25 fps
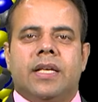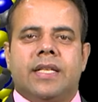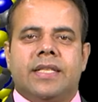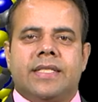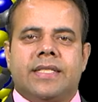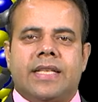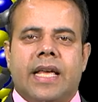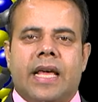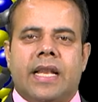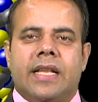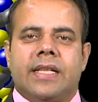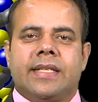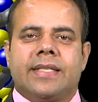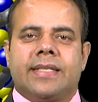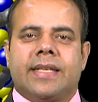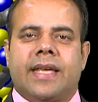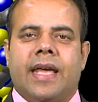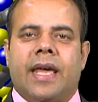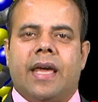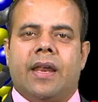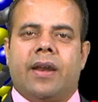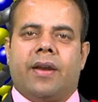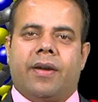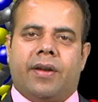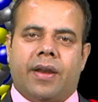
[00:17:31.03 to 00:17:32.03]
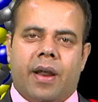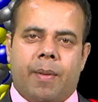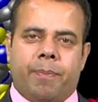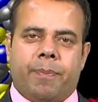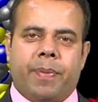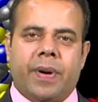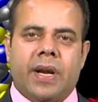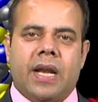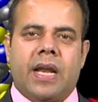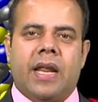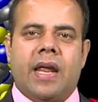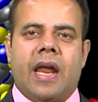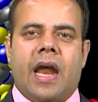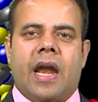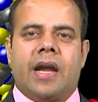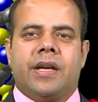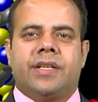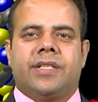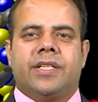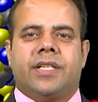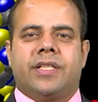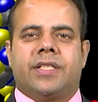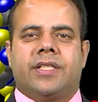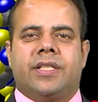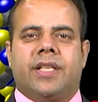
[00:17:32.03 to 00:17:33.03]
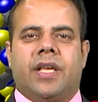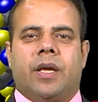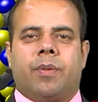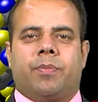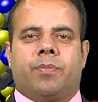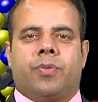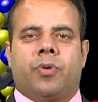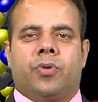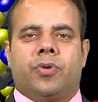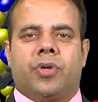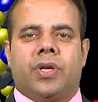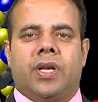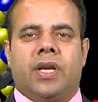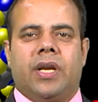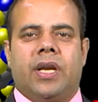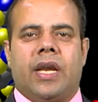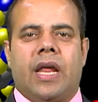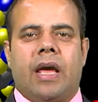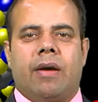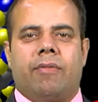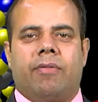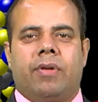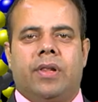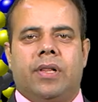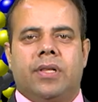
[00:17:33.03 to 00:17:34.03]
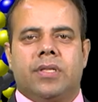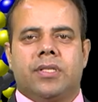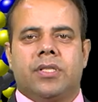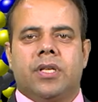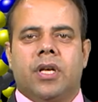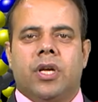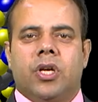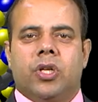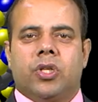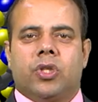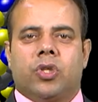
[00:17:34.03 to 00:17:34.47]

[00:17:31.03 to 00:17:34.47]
cells can rapidly adjust their protein levels